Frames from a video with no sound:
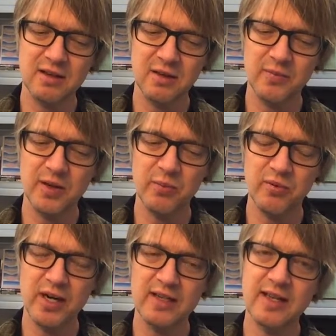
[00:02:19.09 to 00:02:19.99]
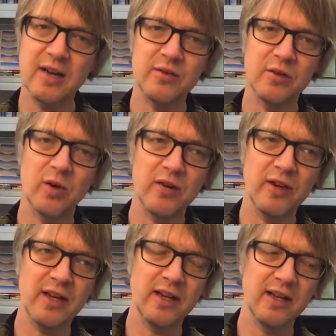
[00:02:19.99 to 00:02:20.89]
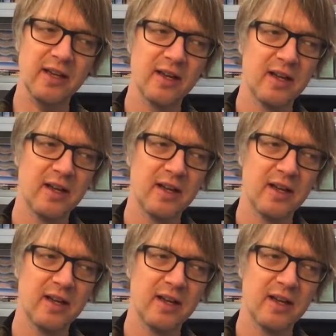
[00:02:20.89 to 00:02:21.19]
They would break down quite regularly.